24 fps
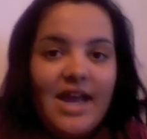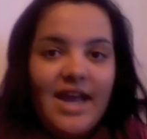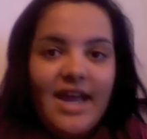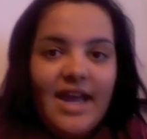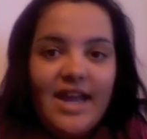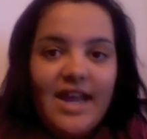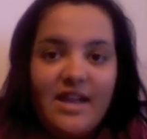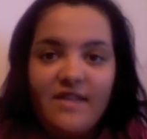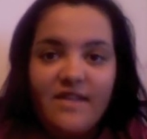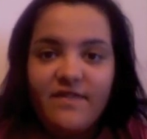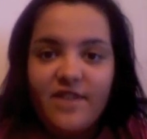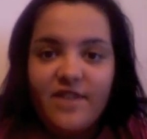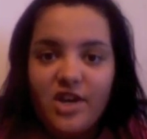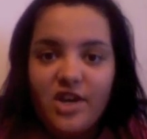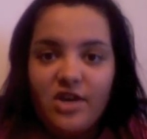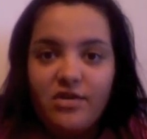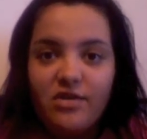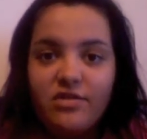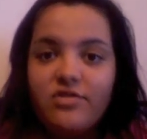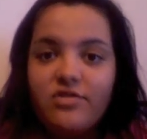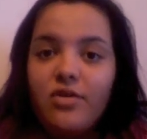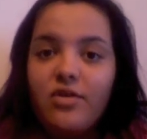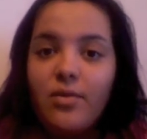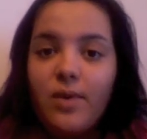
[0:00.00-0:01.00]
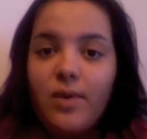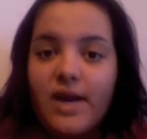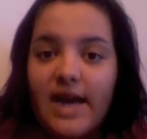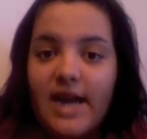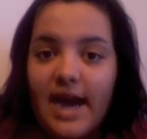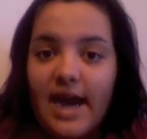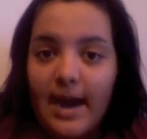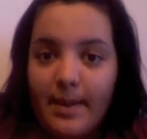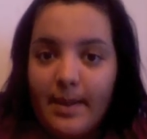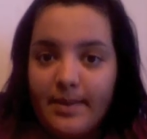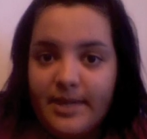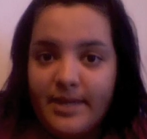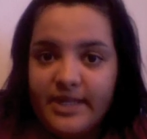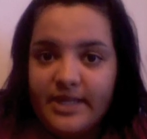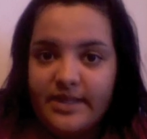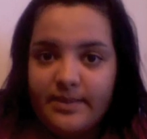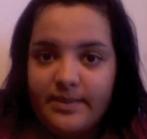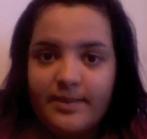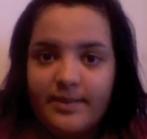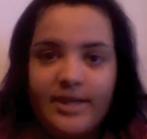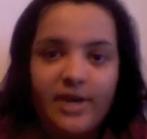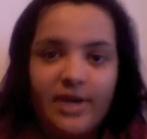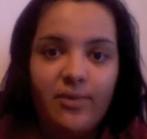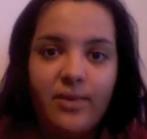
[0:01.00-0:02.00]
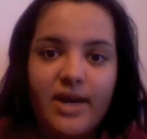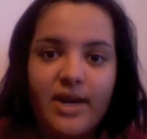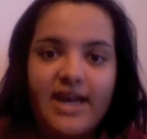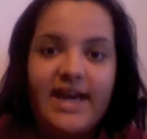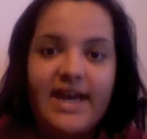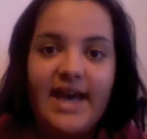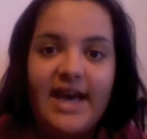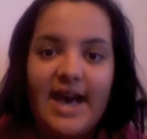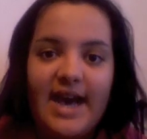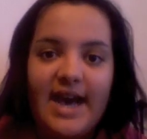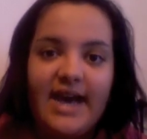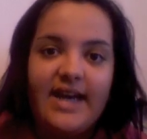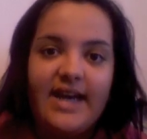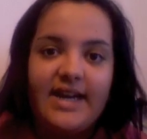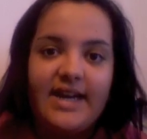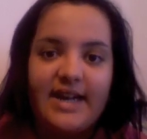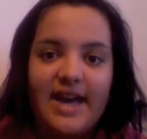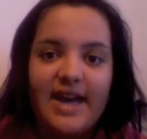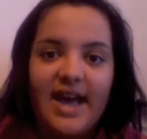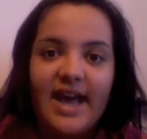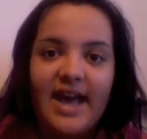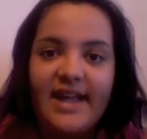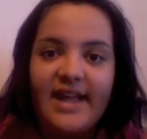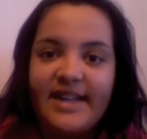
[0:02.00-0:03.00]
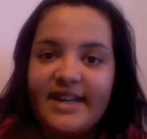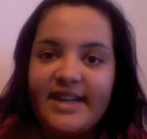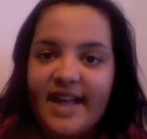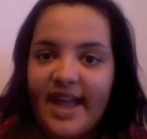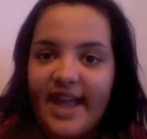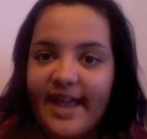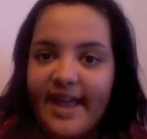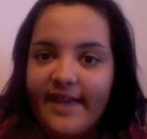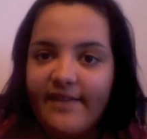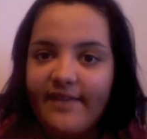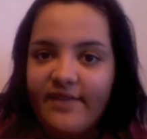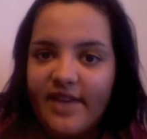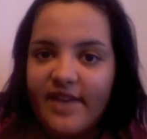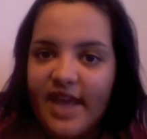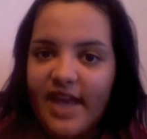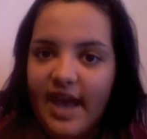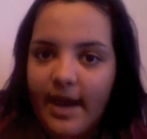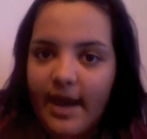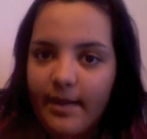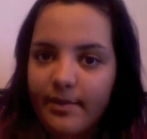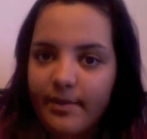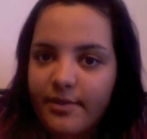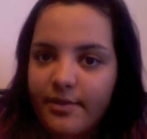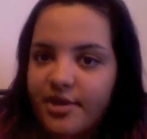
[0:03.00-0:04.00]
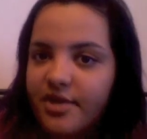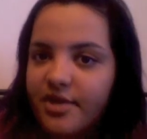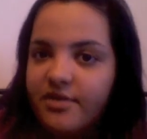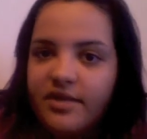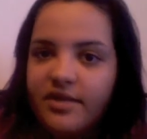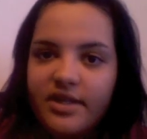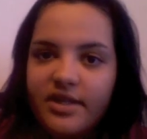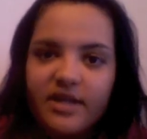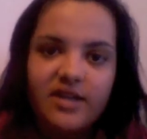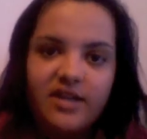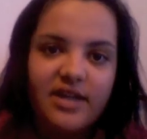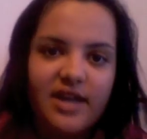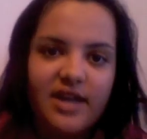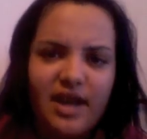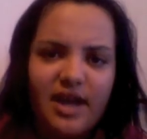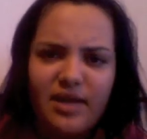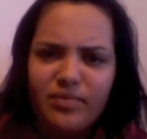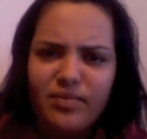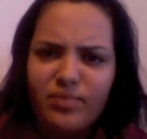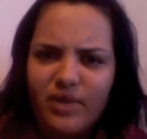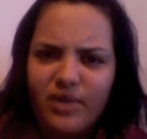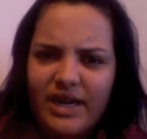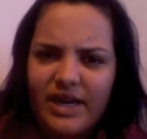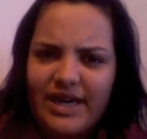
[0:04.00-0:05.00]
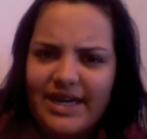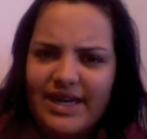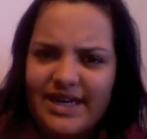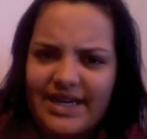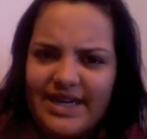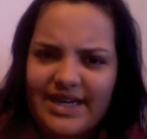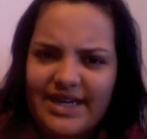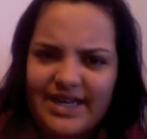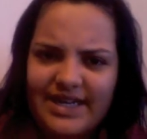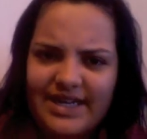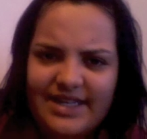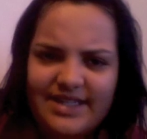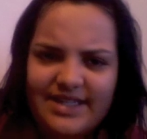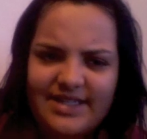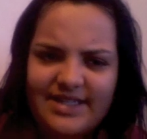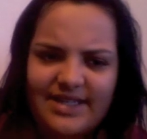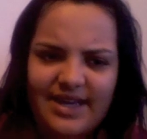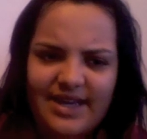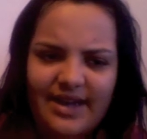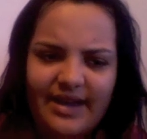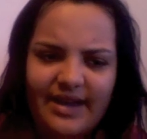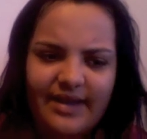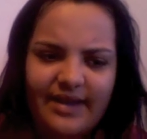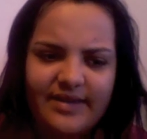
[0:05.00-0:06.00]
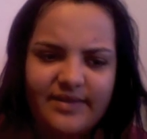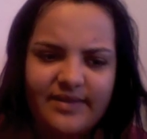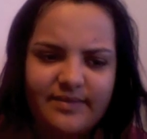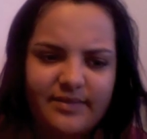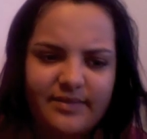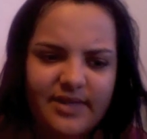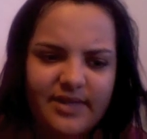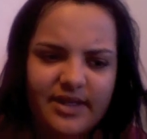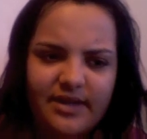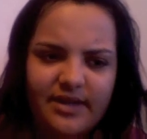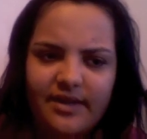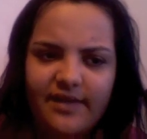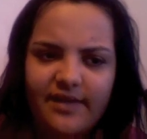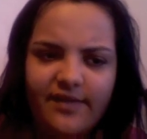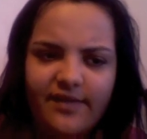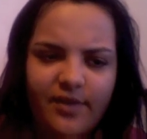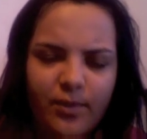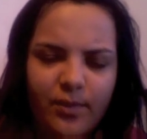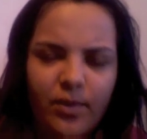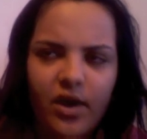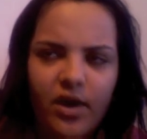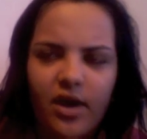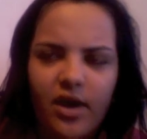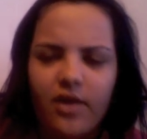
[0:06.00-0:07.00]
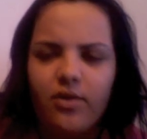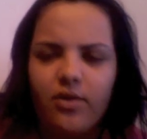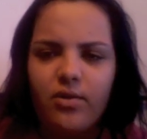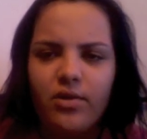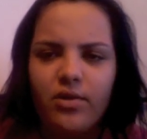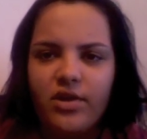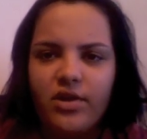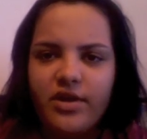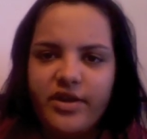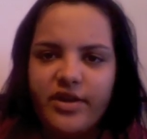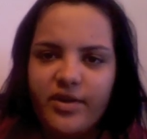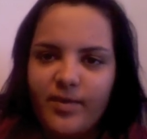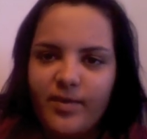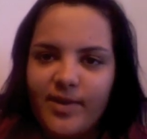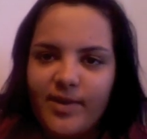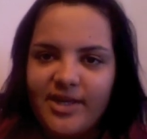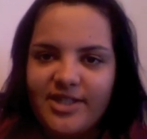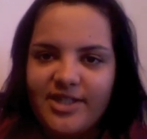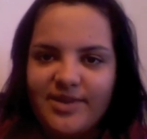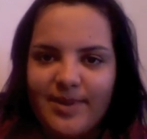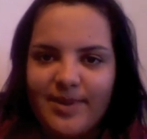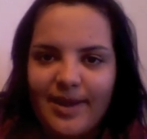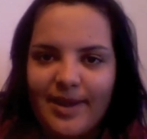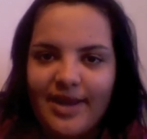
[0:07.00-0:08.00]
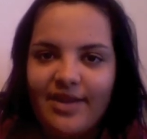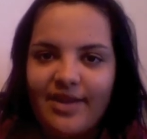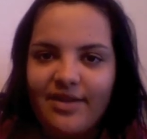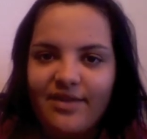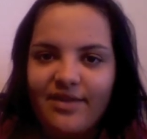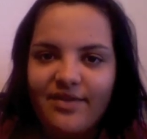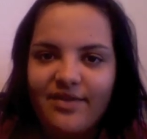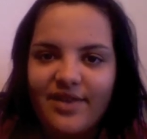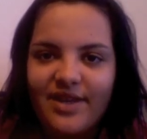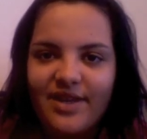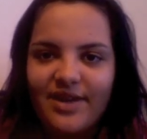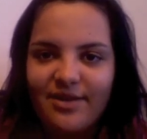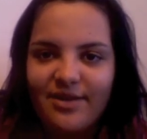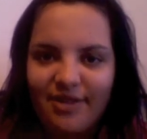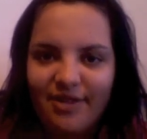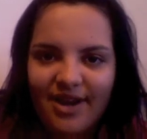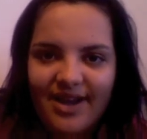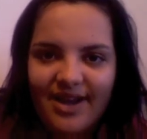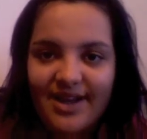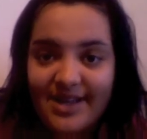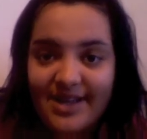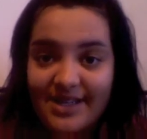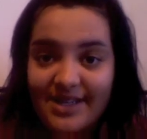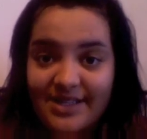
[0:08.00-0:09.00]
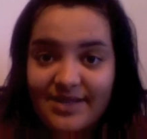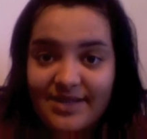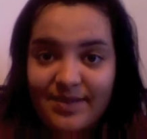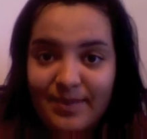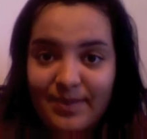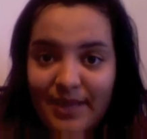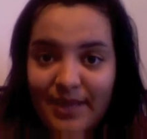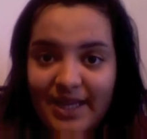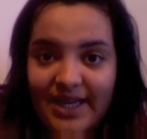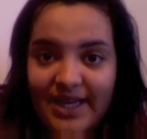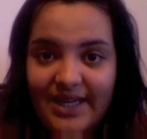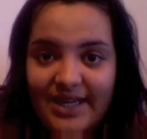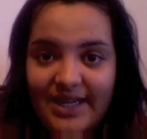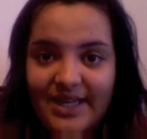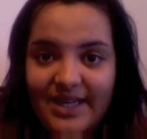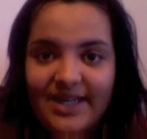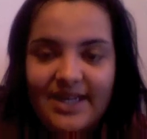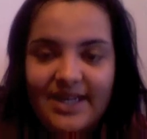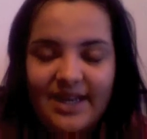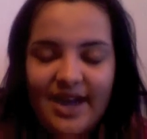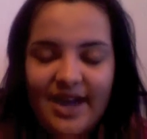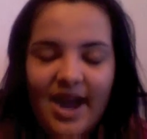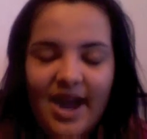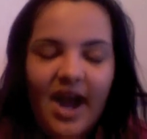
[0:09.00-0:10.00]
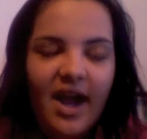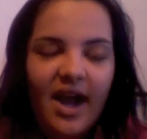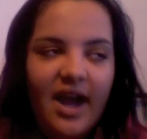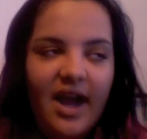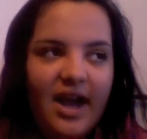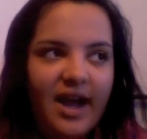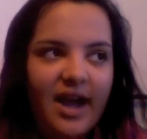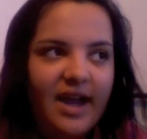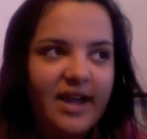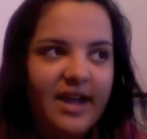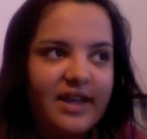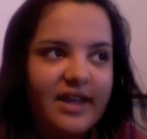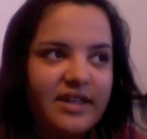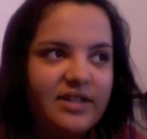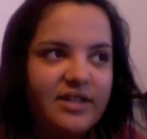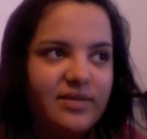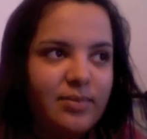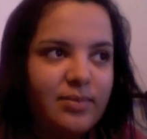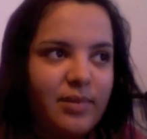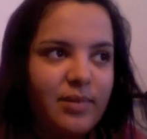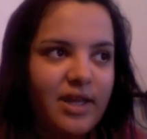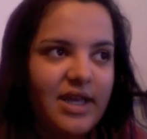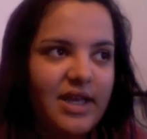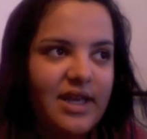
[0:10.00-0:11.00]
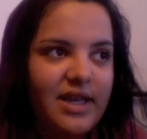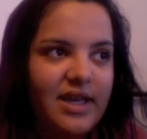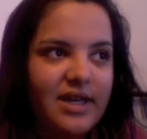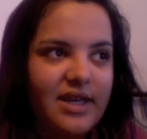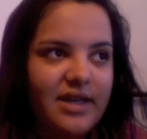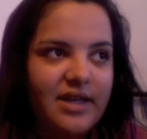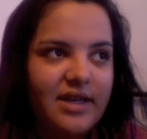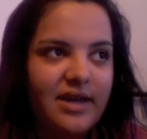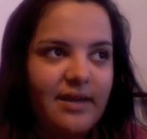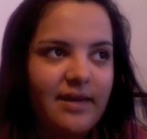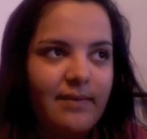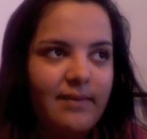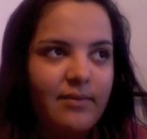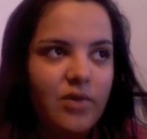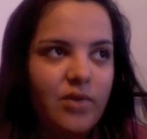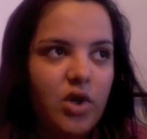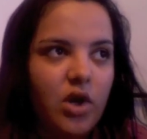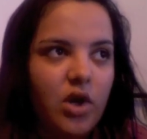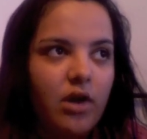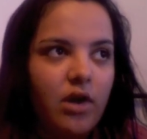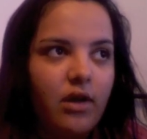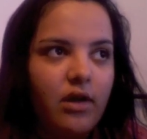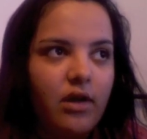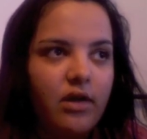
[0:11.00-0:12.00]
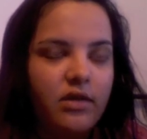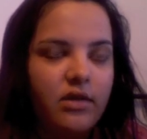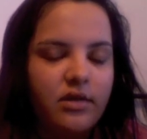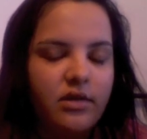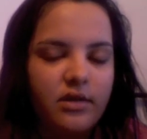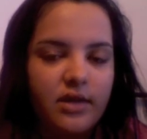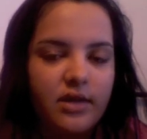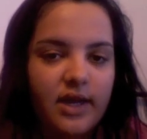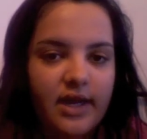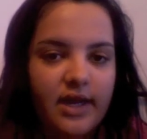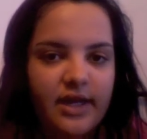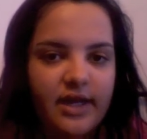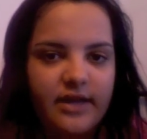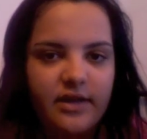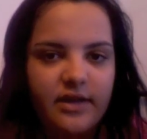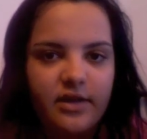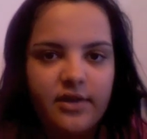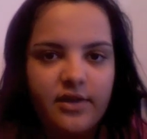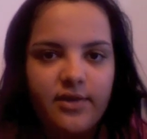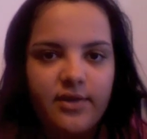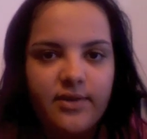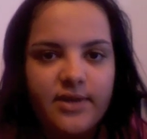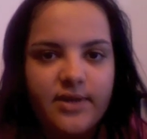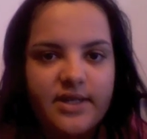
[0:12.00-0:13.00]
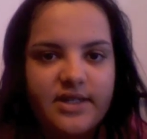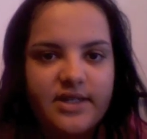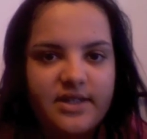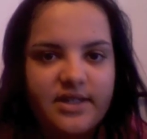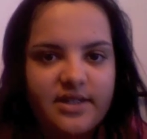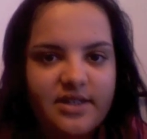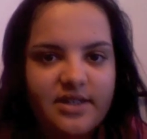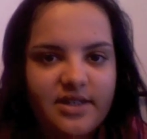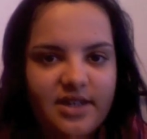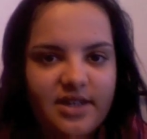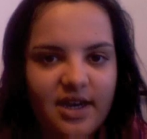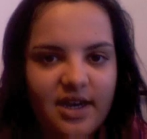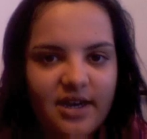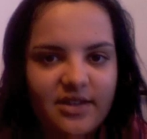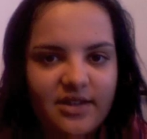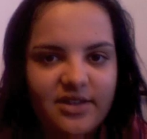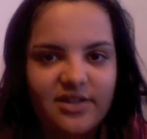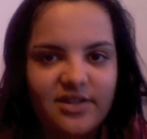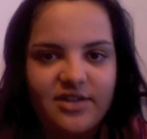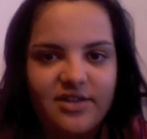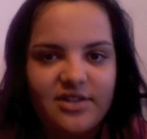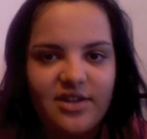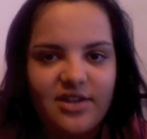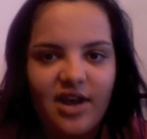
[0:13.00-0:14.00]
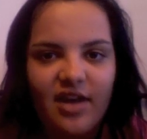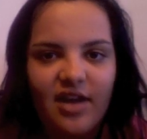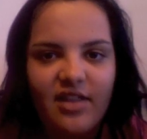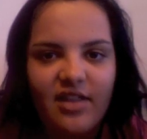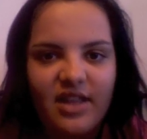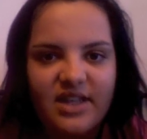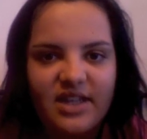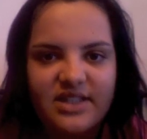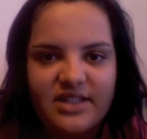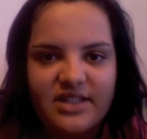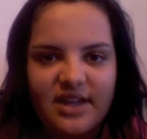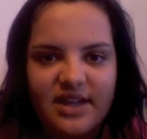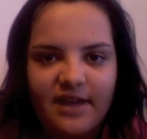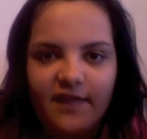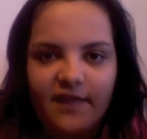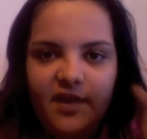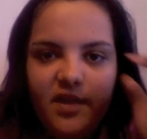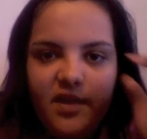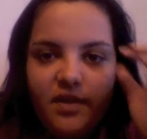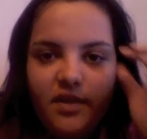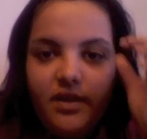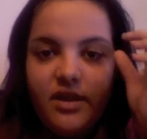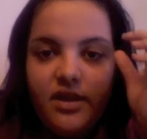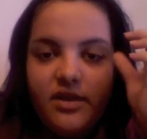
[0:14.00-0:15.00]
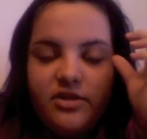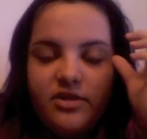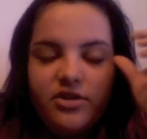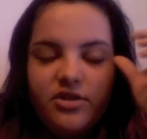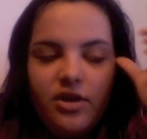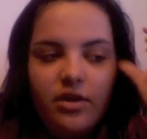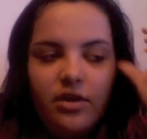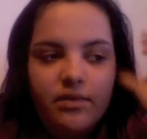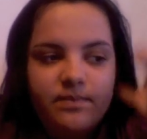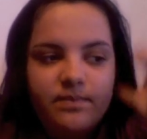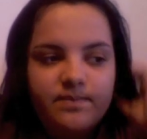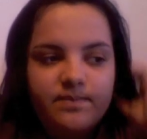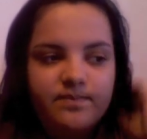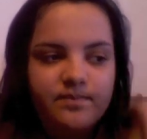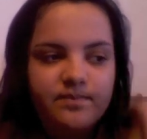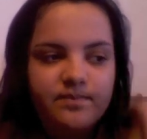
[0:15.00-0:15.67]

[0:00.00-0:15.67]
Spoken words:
if you don't know what happened to me or what I had an AVM. You can look up what it is, if you want, or you can watch my other video. I explained it. I explained all, like, going to the doctors, all that stuff. So